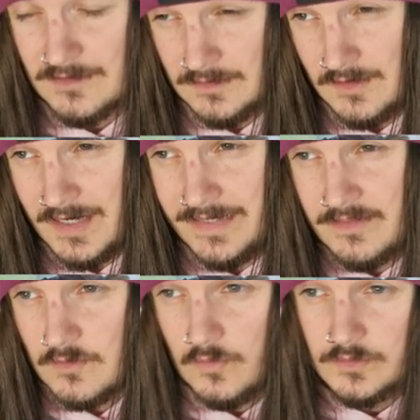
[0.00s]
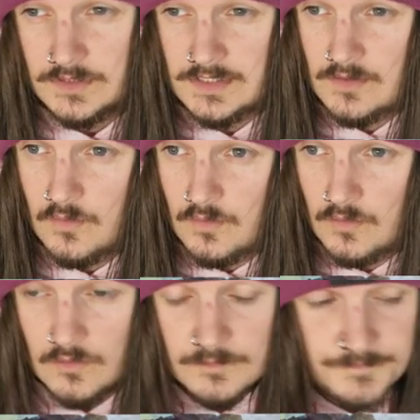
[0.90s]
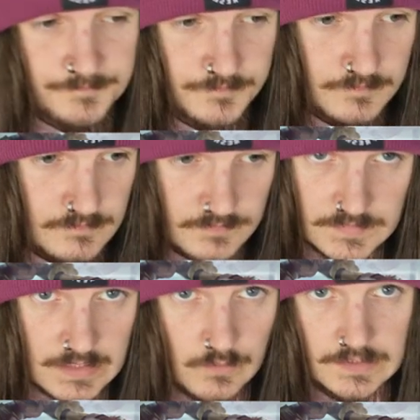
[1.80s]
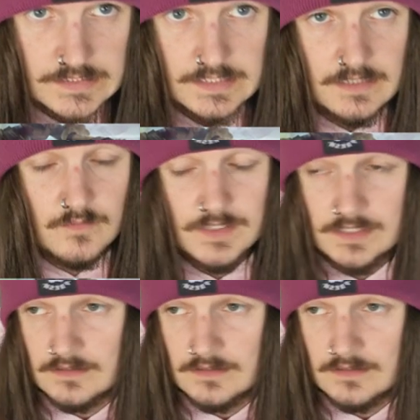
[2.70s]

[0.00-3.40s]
Goliath Gauntlet or, what's the other one?